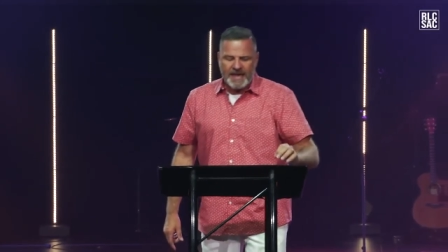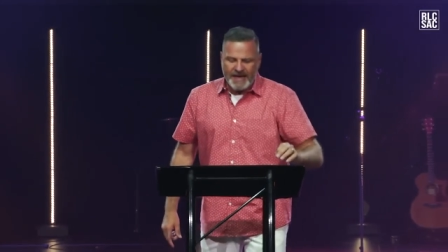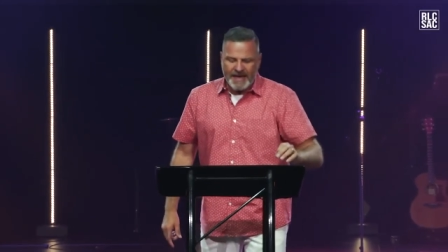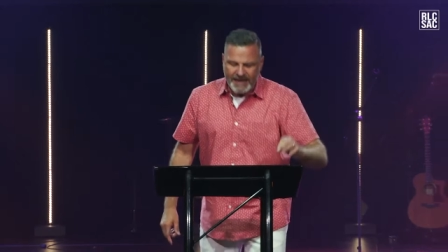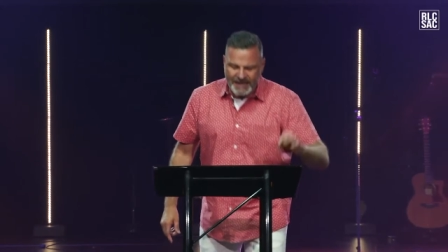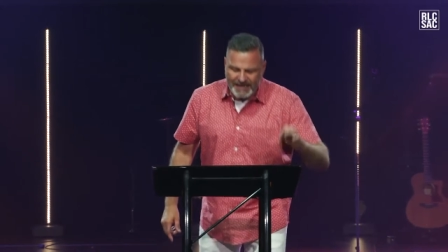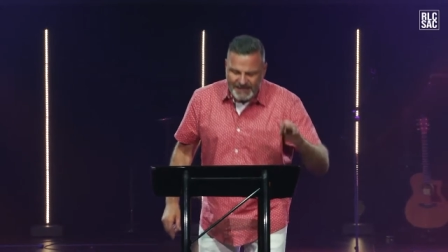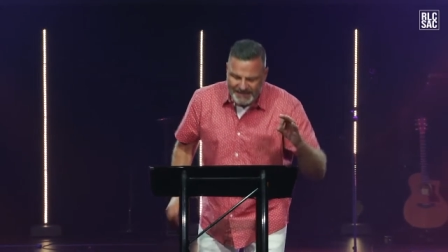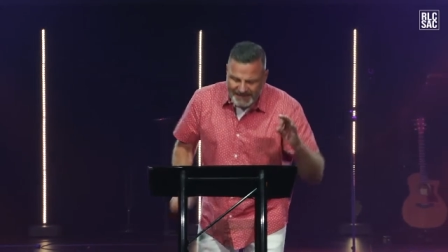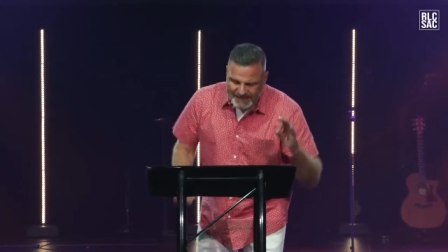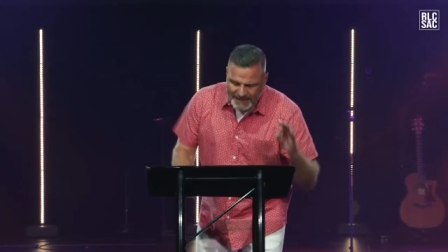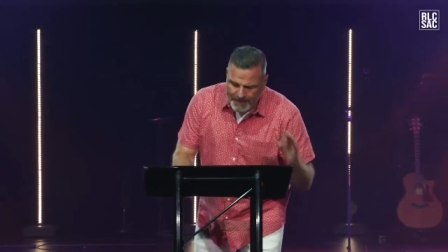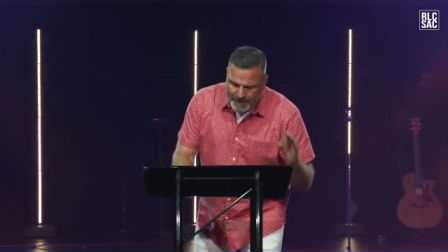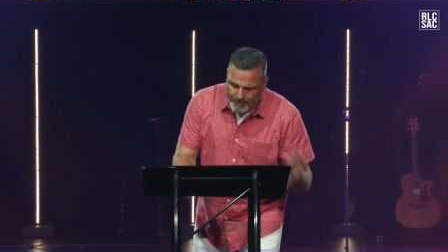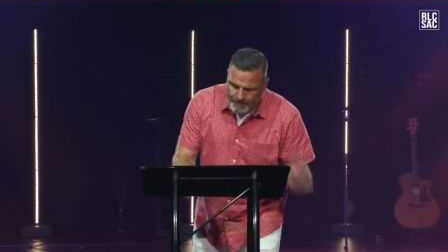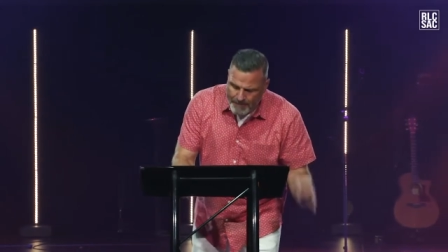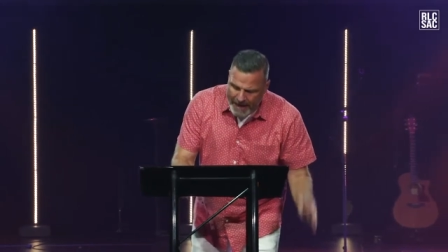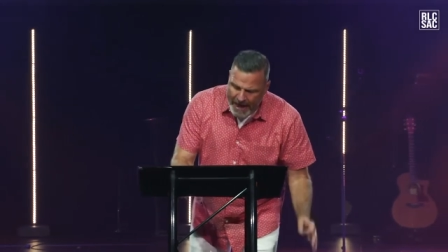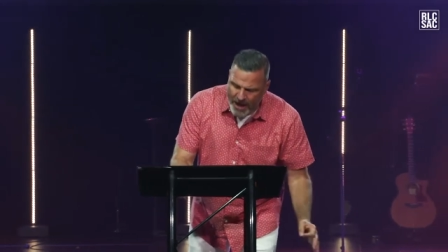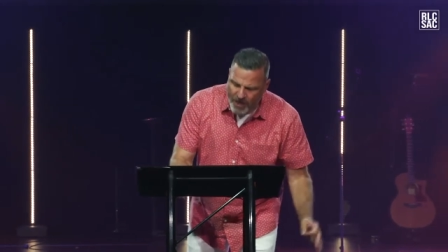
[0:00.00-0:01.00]
It is an
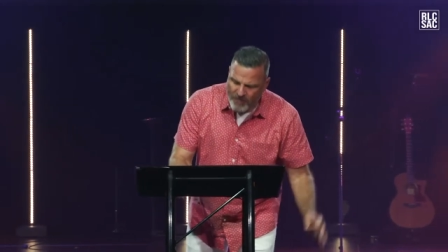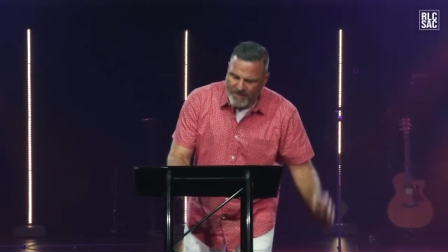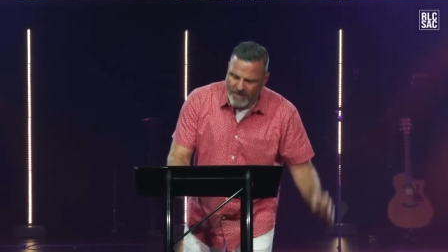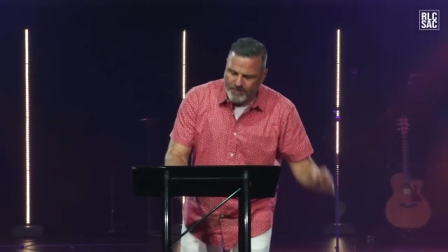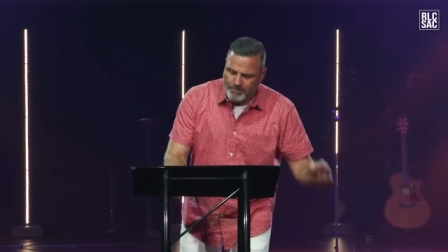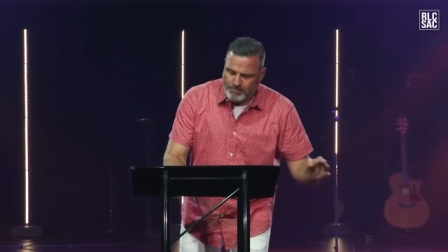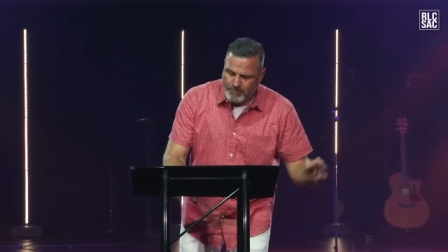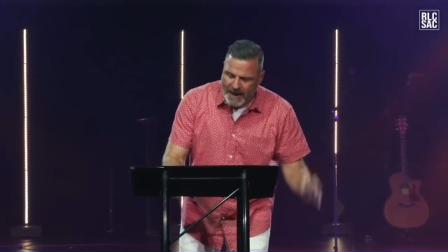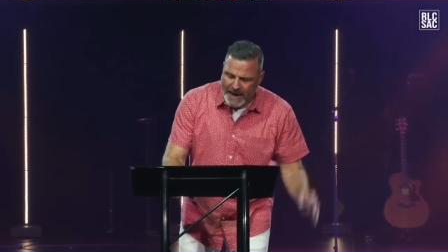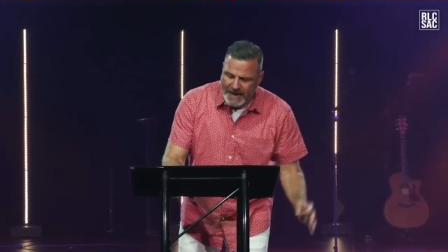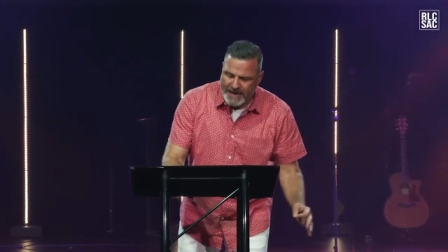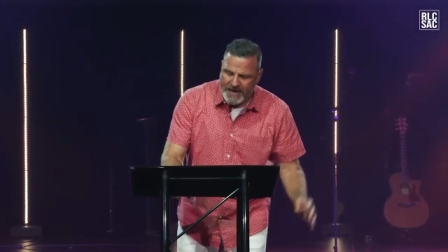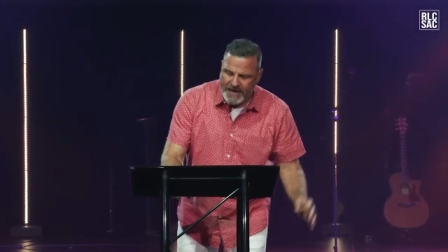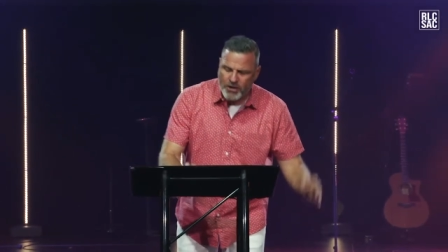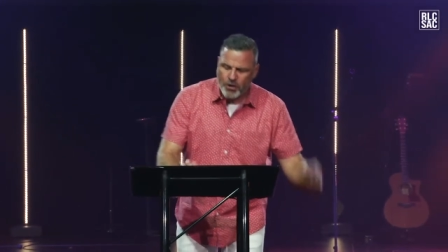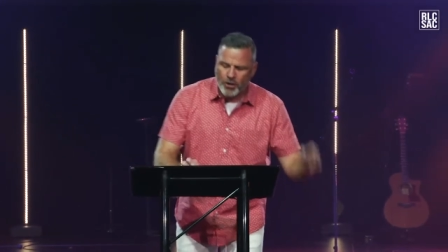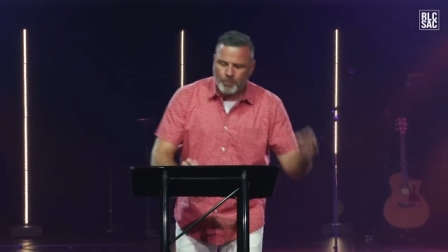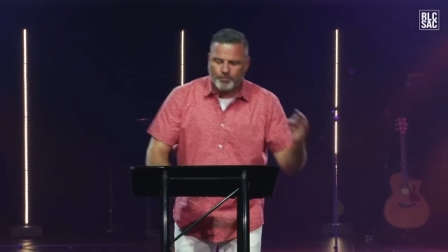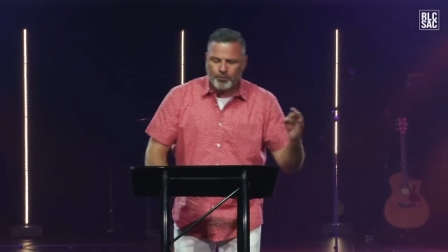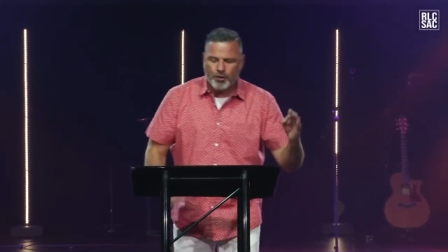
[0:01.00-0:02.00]
amount of money
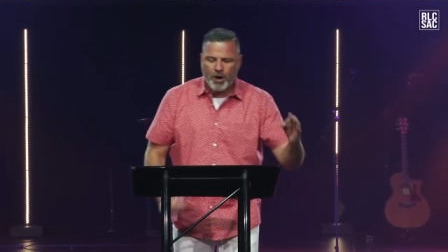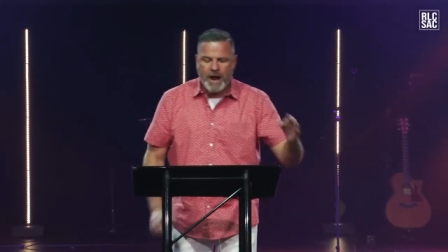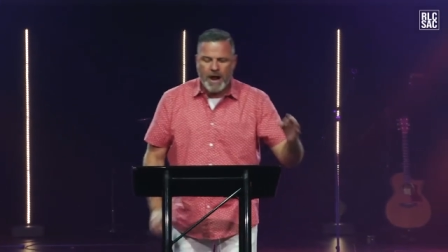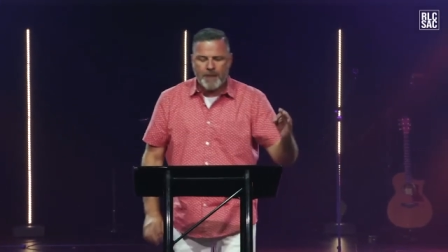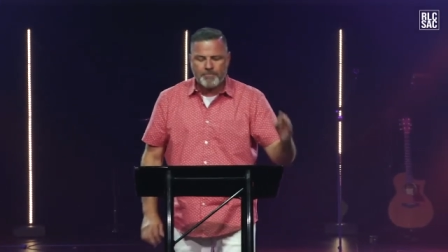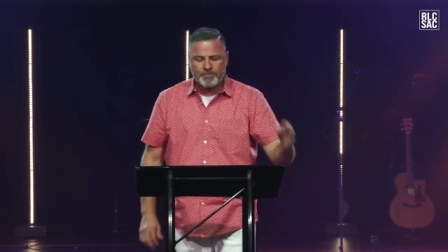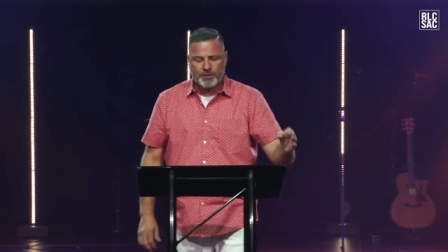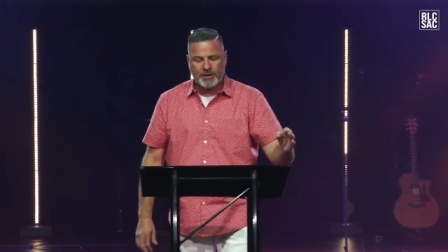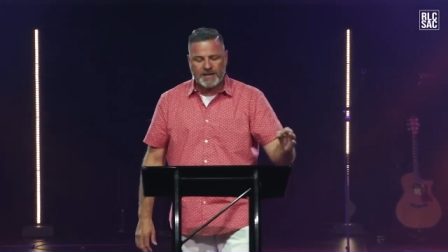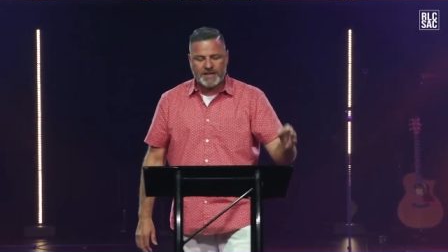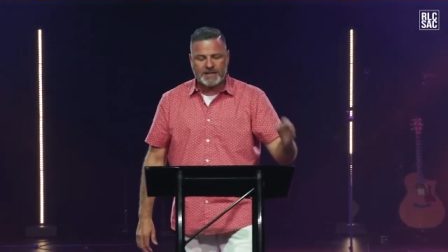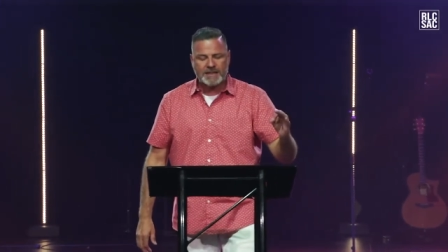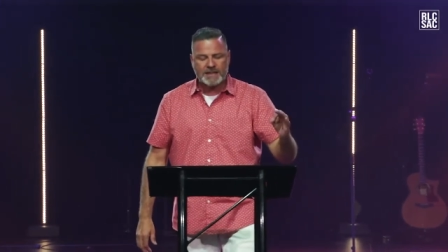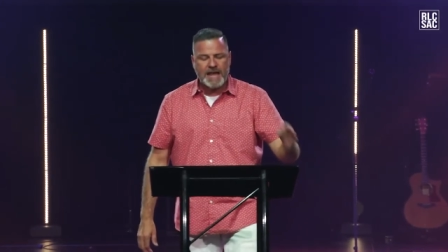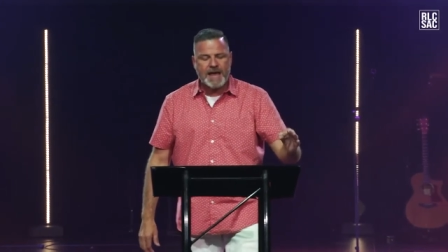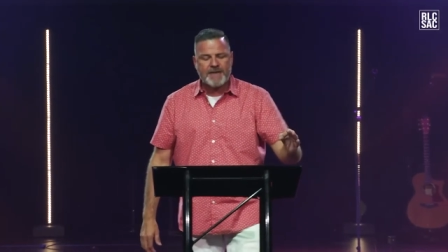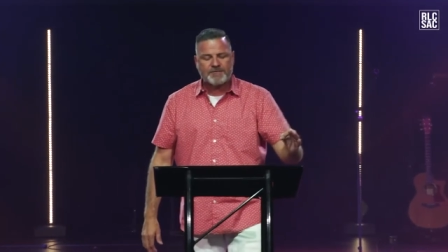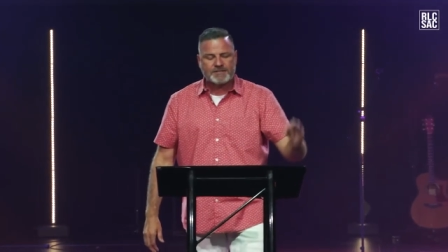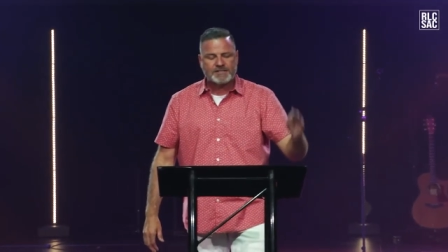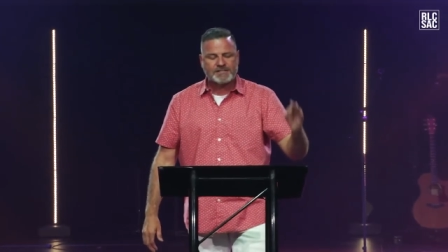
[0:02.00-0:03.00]
or property
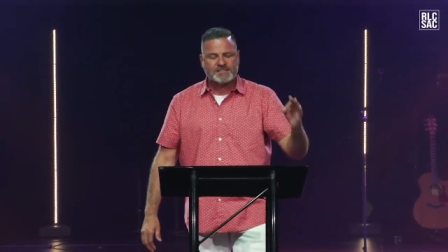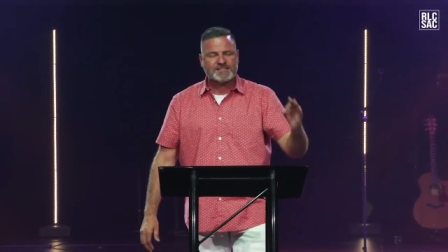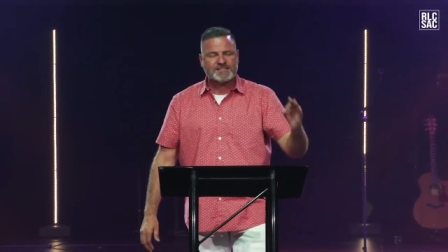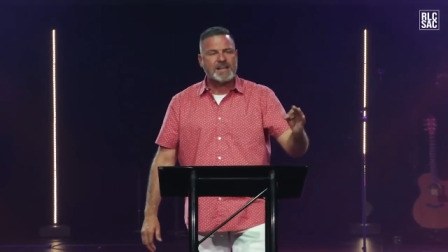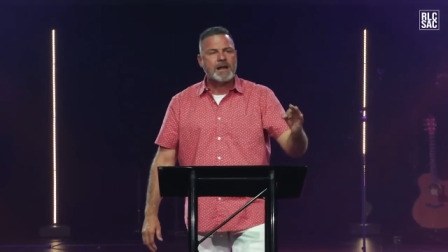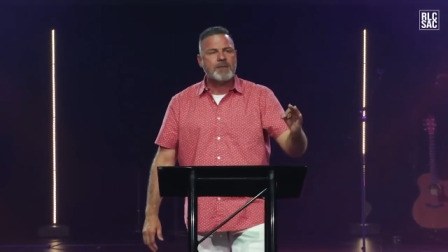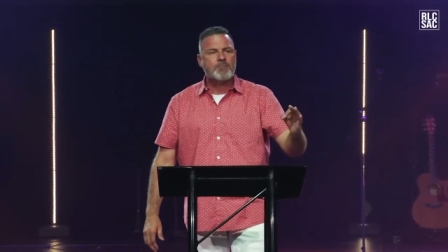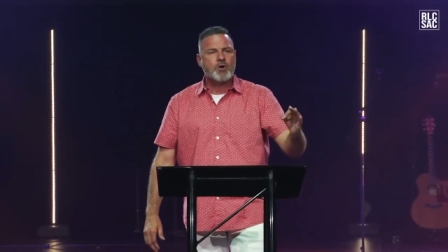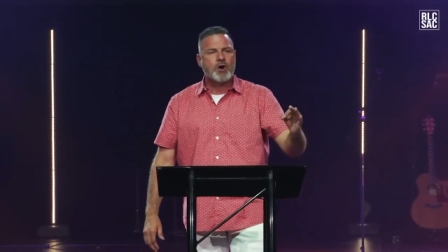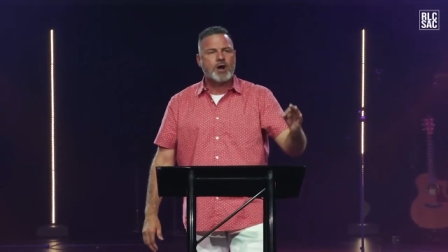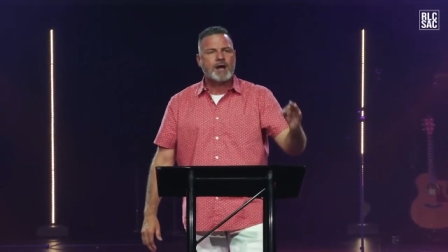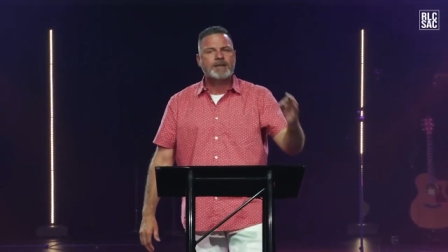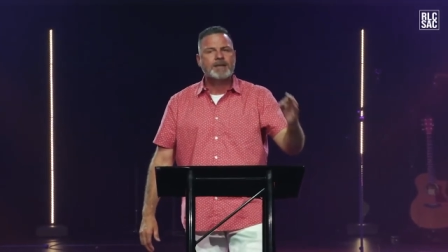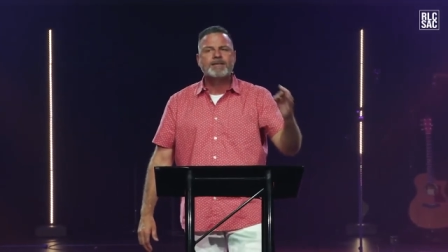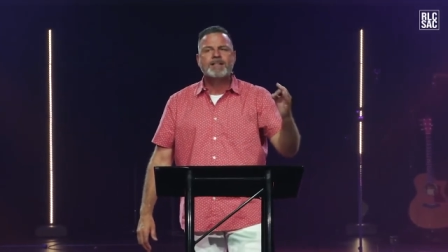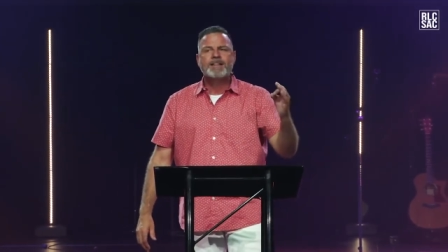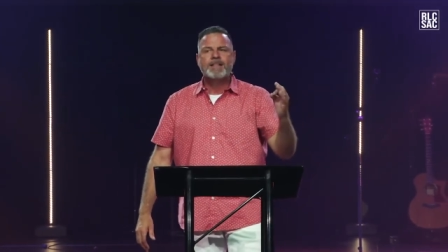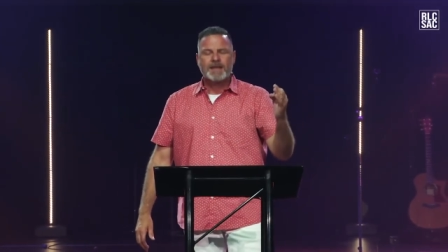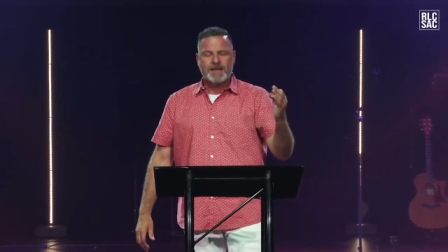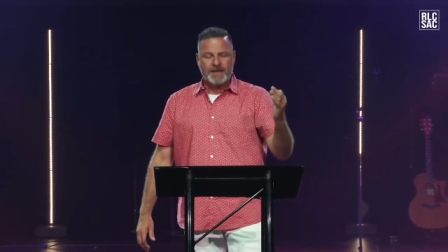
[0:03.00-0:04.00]
left to someone